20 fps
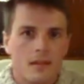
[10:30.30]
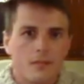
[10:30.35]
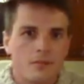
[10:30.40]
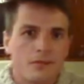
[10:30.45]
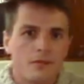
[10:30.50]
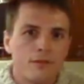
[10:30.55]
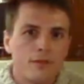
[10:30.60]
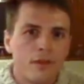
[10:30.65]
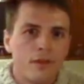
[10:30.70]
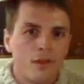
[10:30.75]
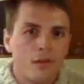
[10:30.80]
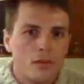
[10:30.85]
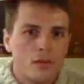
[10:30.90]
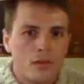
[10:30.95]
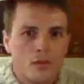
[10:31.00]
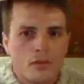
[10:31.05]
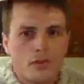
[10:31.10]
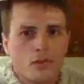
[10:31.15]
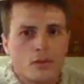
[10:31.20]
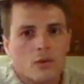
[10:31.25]
and feel
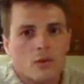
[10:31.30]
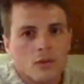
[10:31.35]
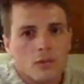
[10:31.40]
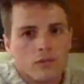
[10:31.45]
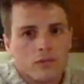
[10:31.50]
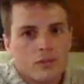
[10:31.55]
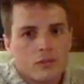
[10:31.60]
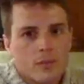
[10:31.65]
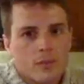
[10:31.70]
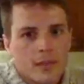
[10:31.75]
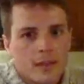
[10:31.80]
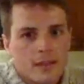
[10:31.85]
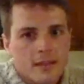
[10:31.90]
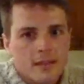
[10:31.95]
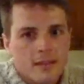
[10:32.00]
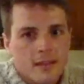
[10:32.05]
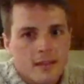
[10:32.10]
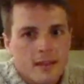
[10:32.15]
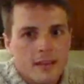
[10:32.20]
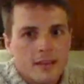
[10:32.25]
your shoulders from the
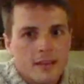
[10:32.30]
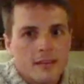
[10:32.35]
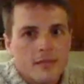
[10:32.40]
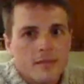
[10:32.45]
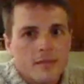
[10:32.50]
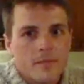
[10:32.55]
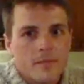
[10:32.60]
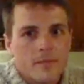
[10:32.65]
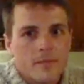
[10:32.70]
inside